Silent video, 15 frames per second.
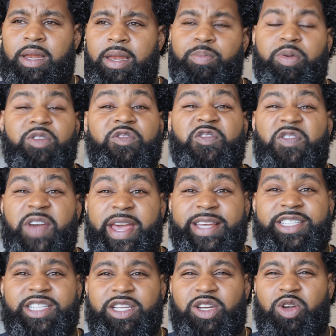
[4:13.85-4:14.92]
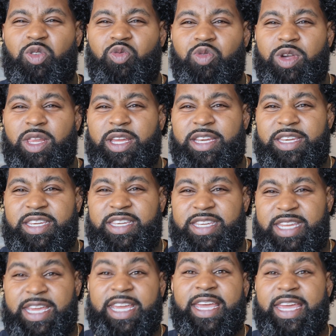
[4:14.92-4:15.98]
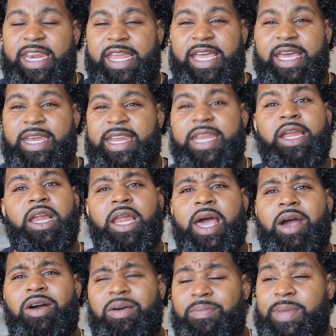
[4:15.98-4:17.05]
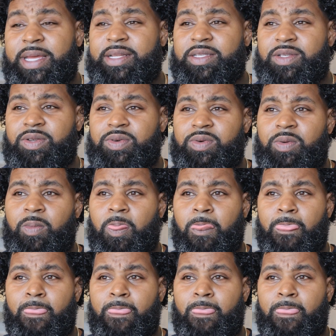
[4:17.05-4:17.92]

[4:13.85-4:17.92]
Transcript: a professional really digging in and allowing me to